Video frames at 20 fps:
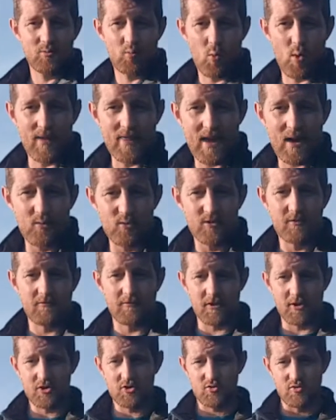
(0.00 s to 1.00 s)
When that was
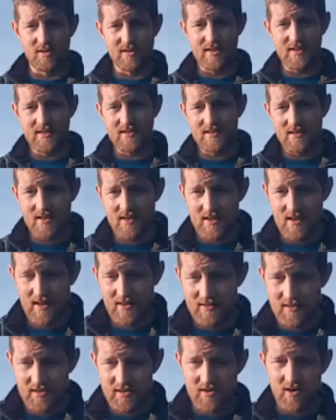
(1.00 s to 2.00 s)
first released
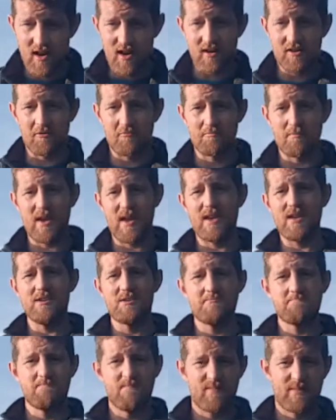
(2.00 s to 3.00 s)
at the start of May,
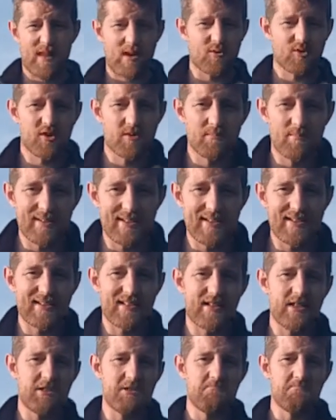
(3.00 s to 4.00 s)
that was
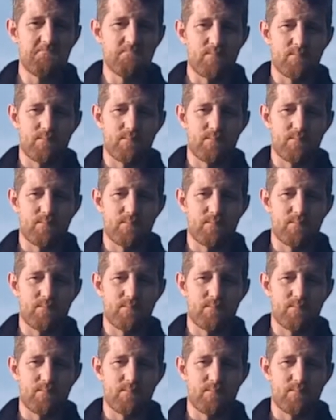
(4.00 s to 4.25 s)
completely,